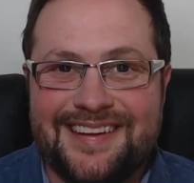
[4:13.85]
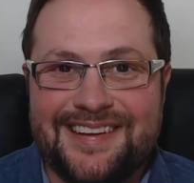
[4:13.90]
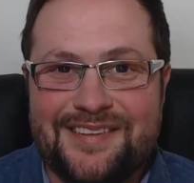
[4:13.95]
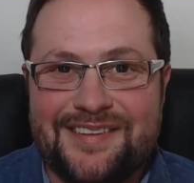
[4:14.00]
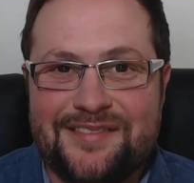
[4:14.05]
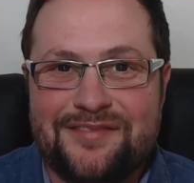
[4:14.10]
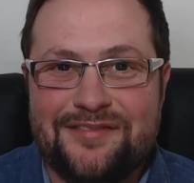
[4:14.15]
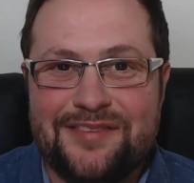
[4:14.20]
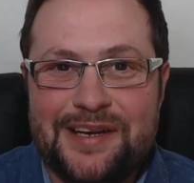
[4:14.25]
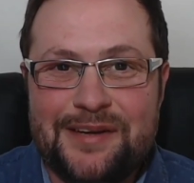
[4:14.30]

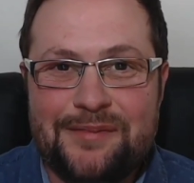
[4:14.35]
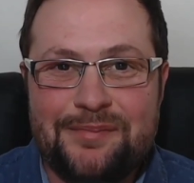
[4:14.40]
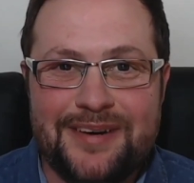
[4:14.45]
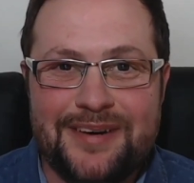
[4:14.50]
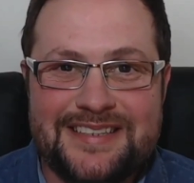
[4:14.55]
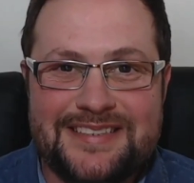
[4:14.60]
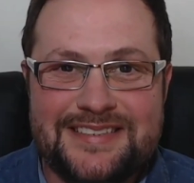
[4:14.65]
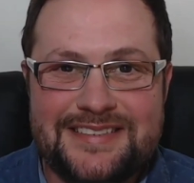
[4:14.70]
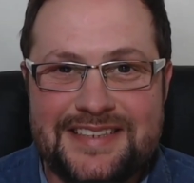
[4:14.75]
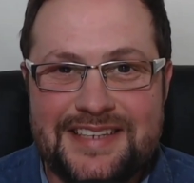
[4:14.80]
Philip,
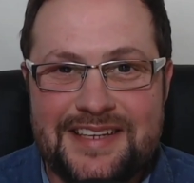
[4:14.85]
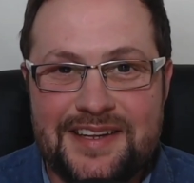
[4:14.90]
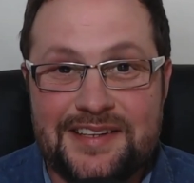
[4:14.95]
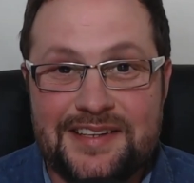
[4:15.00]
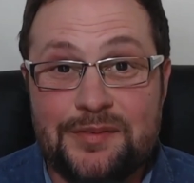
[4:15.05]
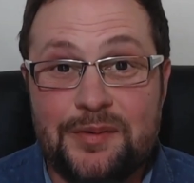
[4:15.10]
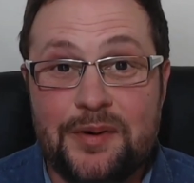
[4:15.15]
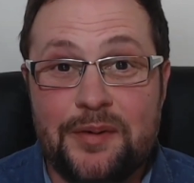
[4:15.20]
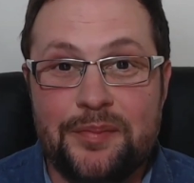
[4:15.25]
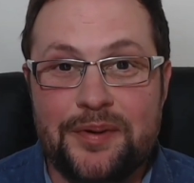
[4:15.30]
I see
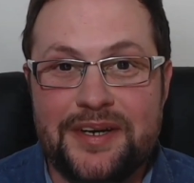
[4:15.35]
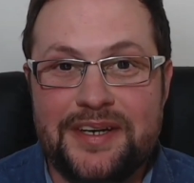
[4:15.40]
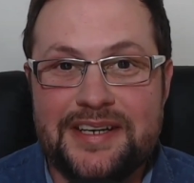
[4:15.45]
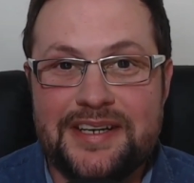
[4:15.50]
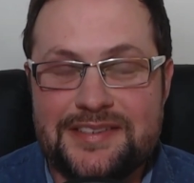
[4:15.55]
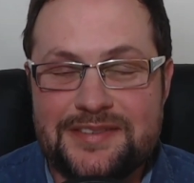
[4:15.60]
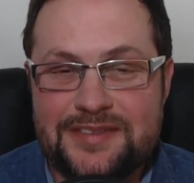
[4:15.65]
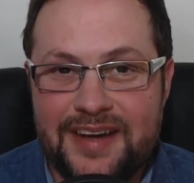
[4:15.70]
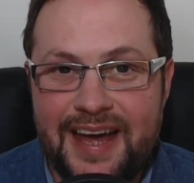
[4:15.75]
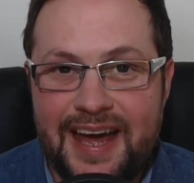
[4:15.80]
that you are
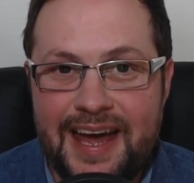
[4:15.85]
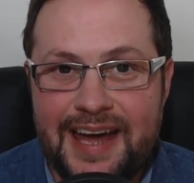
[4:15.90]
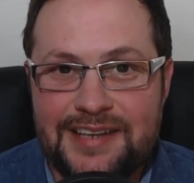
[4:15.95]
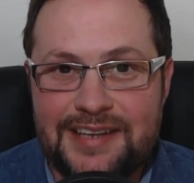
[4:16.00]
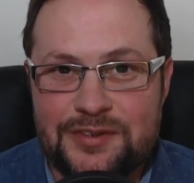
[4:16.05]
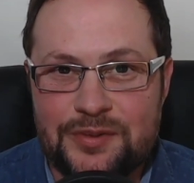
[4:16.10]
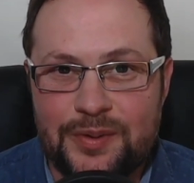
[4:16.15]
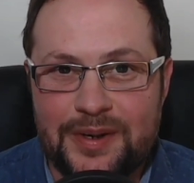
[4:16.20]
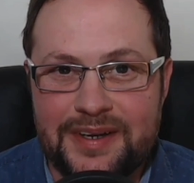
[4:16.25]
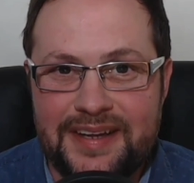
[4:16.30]
burning to
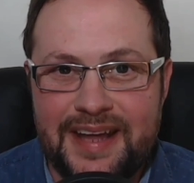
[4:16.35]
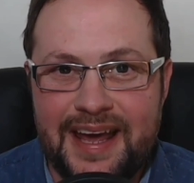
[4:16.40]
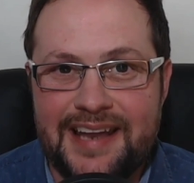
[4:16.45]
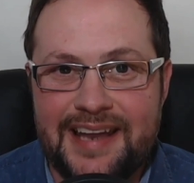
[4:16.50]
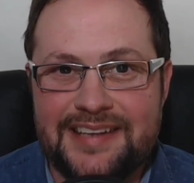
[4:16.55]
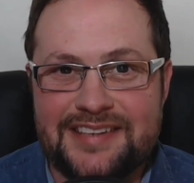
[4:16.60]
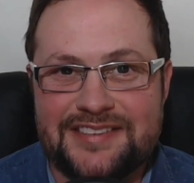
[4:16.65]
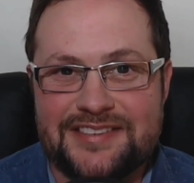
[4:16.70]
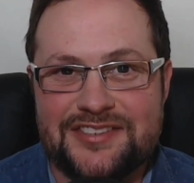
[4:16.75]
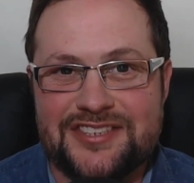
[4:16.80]
add to what
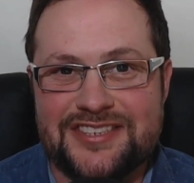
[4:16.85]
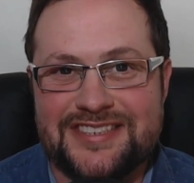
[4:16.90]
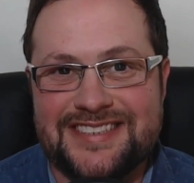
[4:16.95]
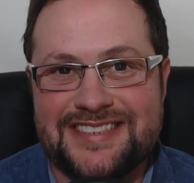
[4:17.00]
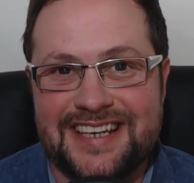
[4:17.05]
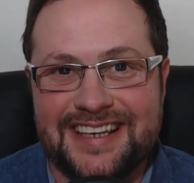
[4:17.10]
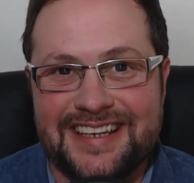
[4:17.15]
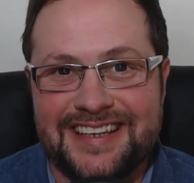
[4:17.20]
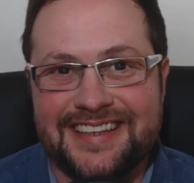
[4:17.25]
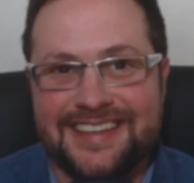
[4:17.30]
Alan's just
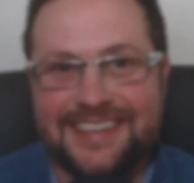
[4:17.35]
said.